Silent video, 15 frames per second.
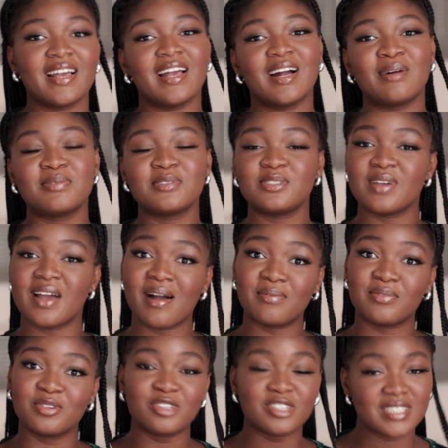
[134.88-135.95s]
helps you have
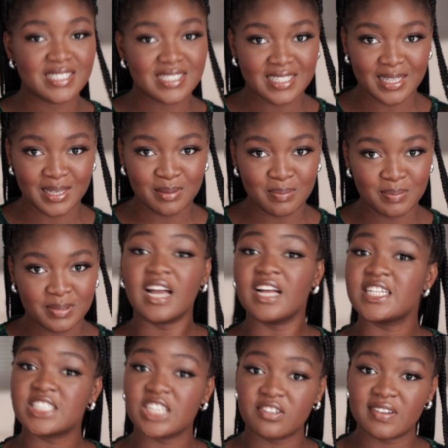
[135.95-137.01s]
good sleep,
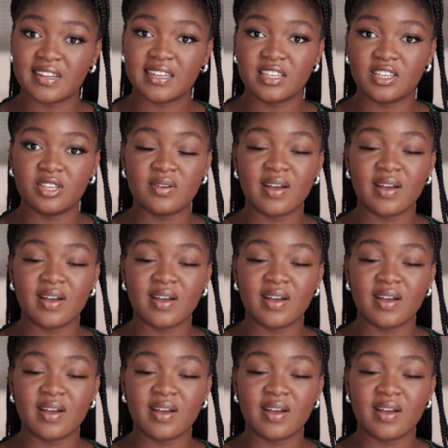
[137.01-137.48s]
and generally you